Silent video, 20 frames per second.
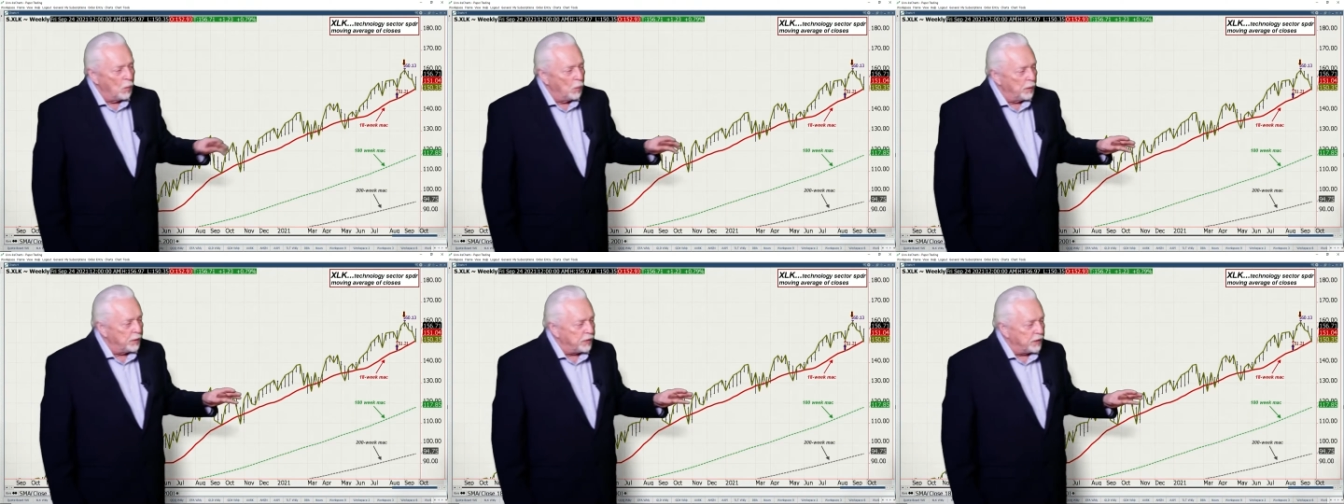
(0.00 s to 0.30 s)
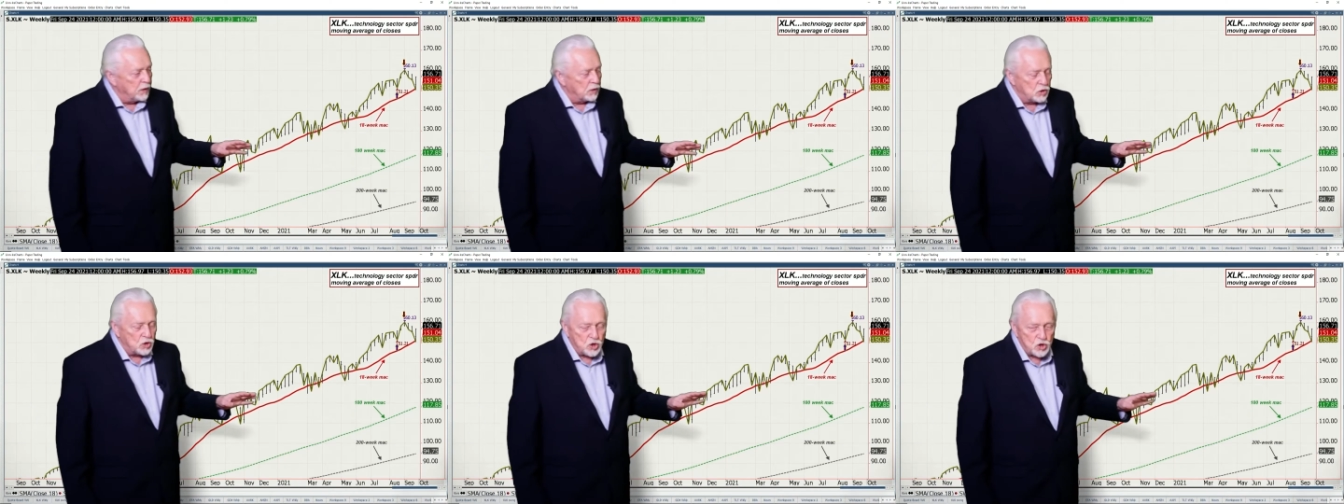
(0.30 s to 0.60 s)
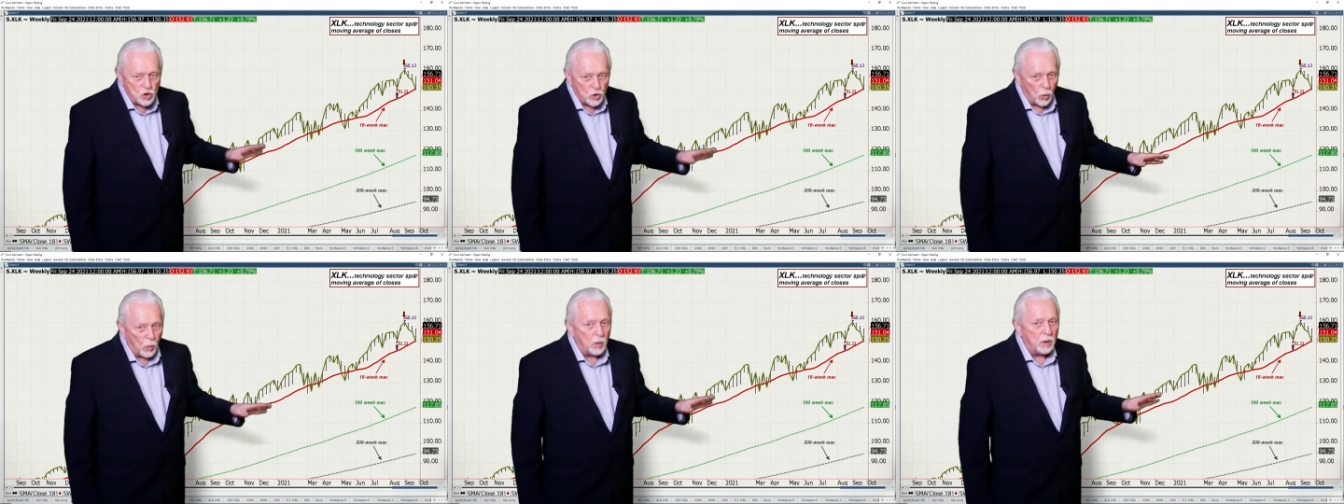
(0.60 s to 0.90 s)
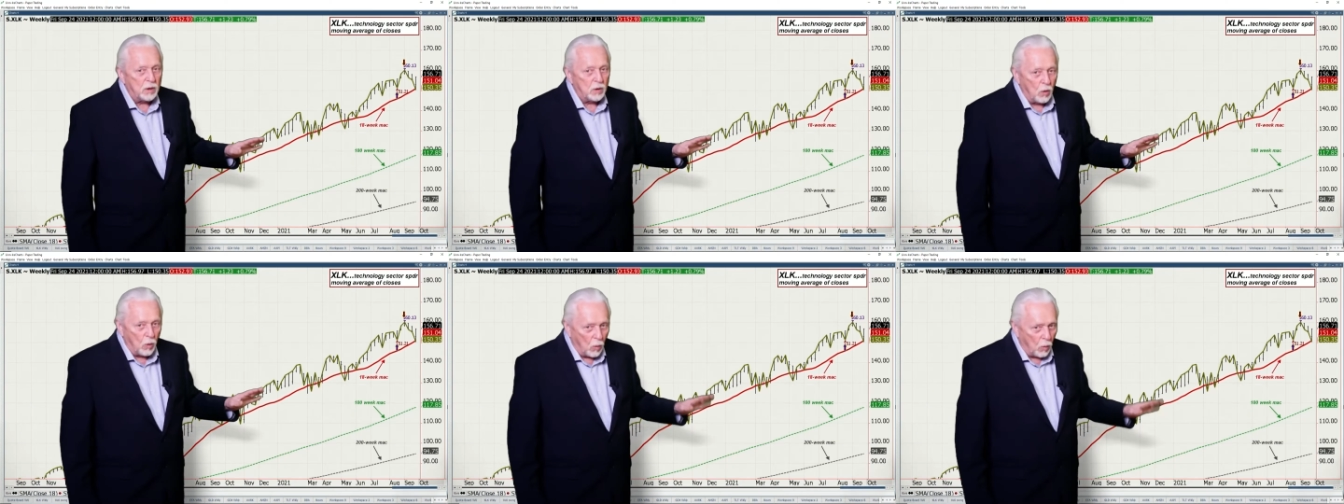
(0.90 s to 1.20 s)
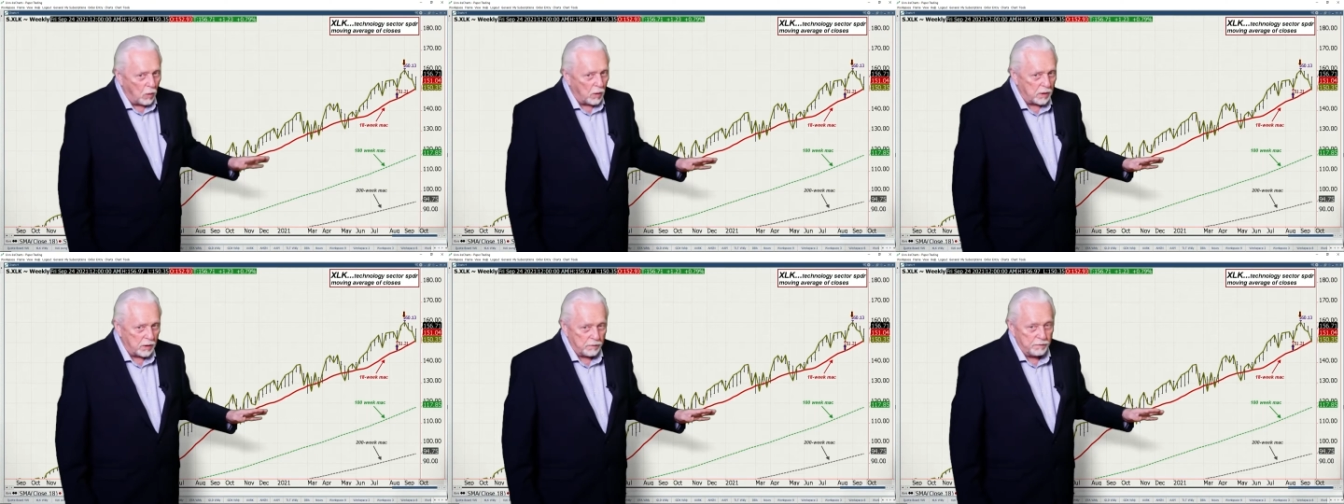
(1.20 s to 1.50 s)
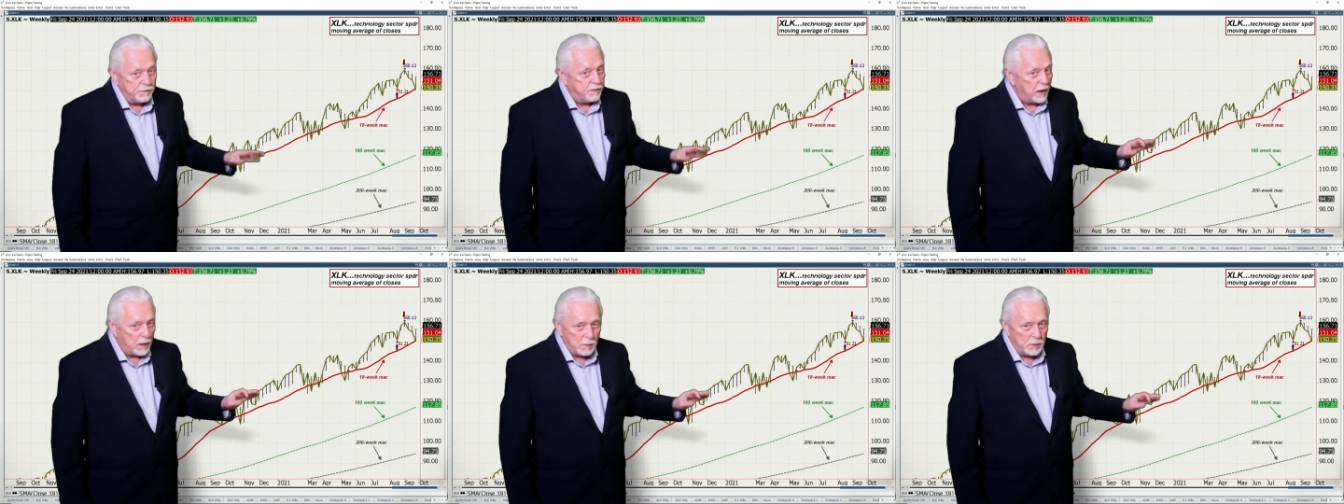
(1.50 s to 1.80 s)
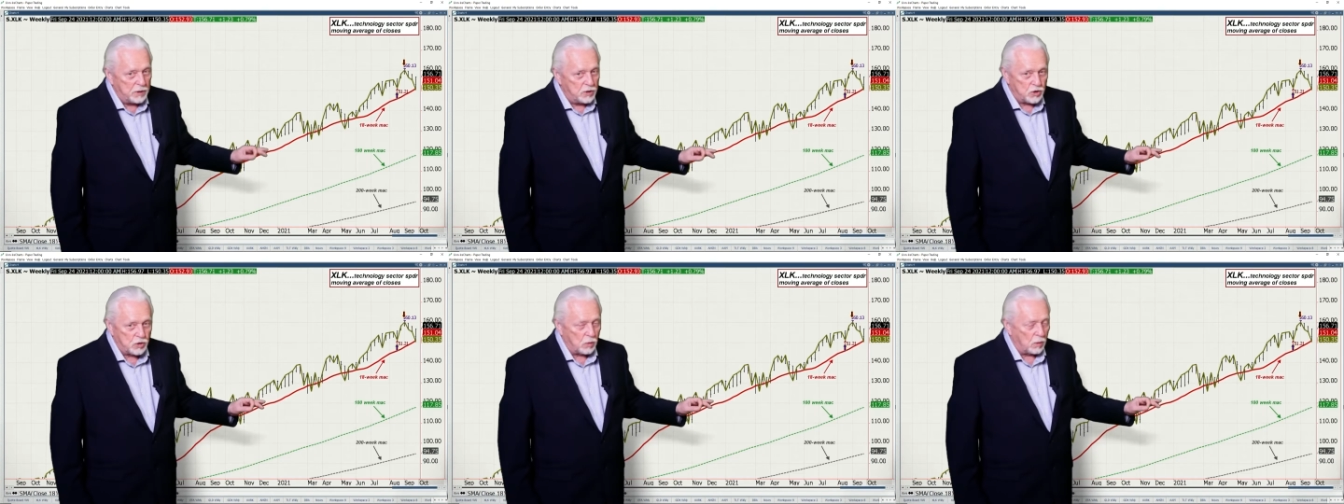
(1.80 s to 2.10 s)
within short order,
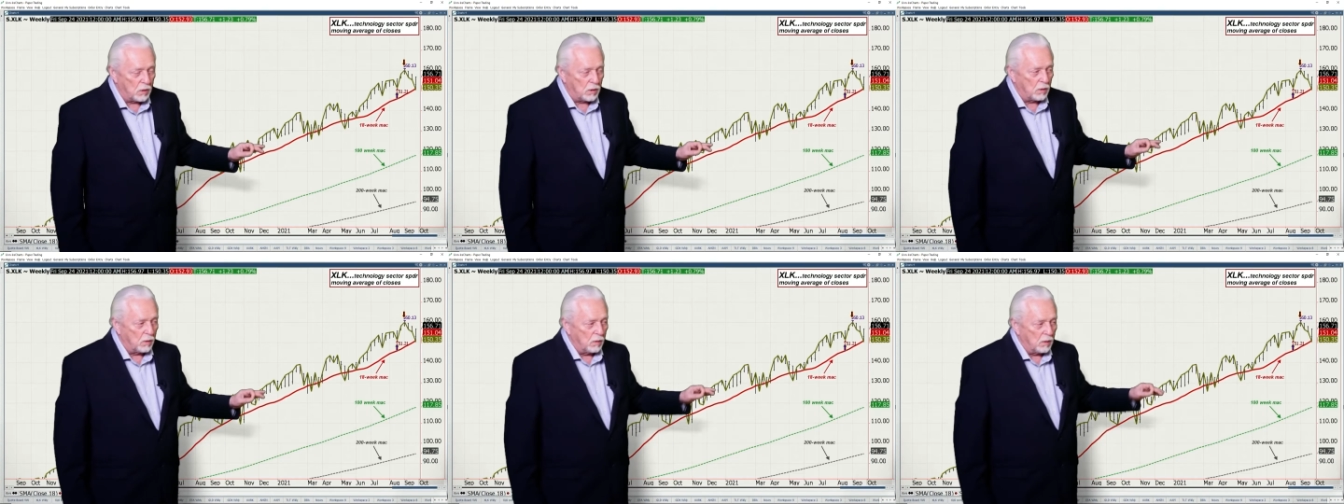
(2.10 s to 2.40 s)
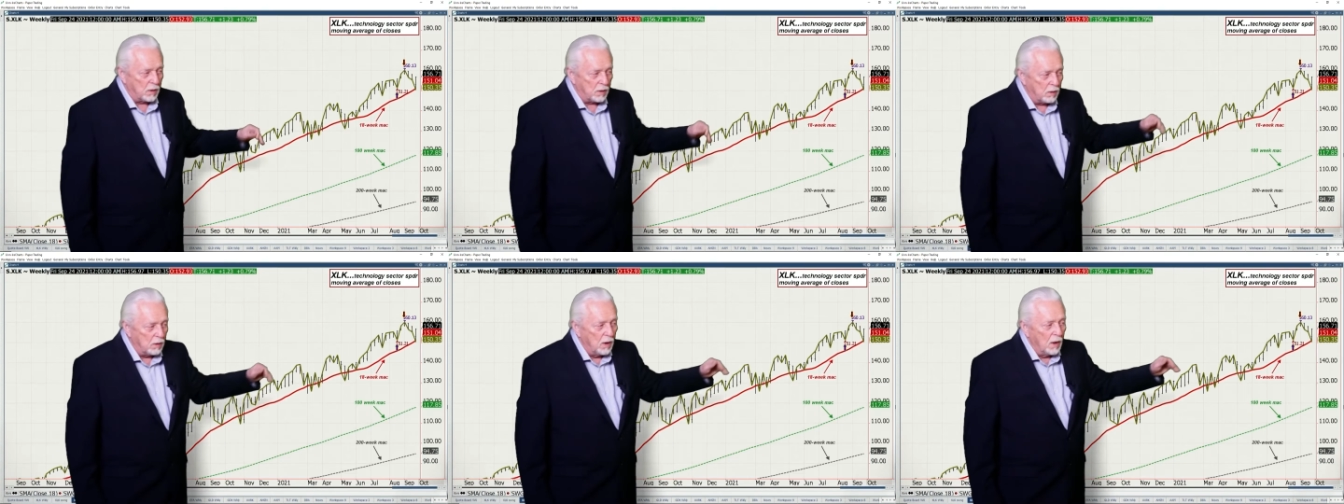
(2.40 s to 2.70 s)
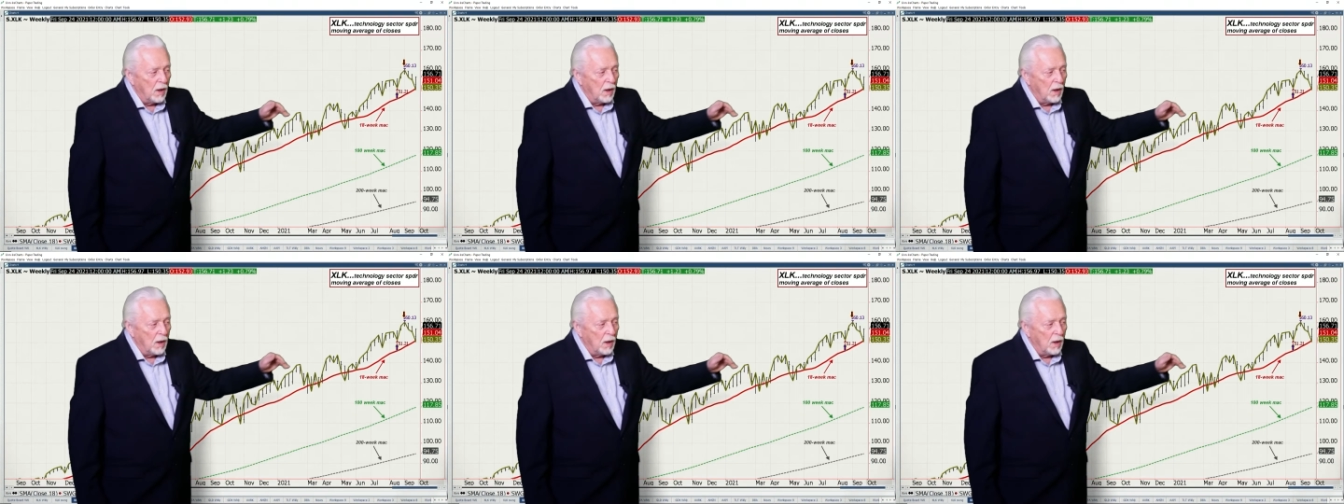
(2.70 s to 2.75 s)
very short order,